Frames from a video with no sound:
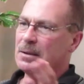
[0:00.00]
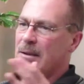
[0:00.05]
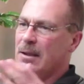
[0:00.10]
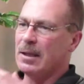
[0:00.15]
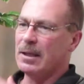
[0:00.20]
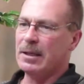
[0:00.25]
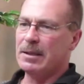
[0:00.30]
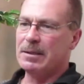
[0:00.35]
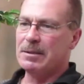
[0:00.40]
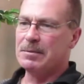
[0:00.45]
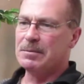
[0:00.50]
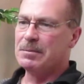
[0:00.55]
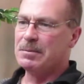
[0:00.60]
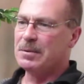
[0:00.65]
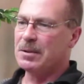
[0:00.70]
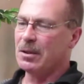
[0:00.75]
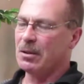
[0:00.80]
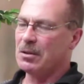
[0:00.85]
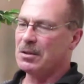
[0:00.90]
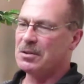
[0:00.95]
And
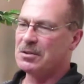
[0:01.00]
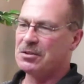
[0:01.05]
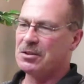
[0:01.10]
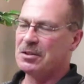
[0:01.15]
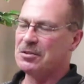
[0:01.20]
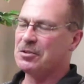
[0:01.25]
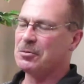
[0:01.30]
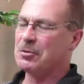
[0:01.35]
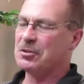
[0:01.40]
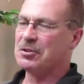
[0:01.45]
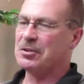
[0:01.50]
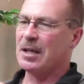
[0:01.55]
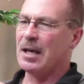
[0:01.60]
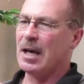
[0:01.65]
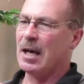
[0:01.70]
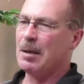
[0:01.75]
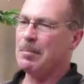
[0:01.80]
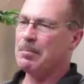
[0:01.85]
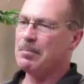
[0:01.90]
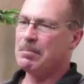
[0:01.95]
you know, it was
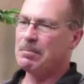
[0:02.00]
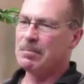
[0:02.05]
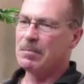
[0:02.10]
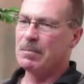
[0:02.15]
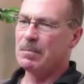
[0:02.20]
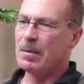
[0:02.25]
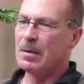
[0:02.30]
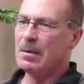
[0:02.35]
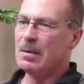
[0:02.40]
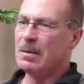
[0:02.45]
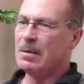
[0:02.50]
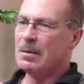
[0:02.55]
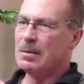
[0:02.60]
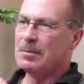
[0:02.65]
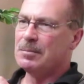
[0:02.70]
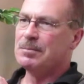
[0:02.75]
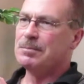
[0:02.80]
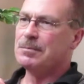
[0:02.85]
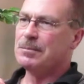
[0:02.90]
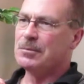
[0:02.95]
time.
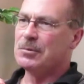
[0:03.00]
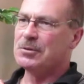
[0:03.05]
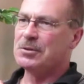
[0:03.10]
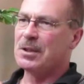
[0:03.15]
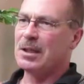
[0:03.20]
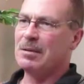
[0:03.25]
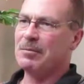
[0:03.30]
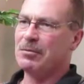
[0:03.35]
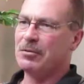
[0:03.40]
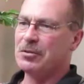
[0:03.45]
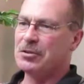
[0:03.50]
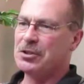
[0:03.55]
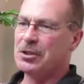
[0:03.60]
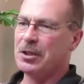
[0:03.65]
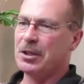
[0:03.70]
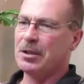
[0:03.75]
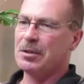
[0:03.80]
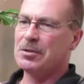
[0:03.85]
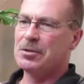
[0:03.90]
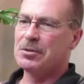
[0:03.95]
It was time for a
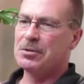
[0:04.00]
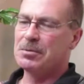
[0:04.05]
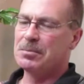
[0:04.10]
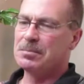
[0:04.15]
change.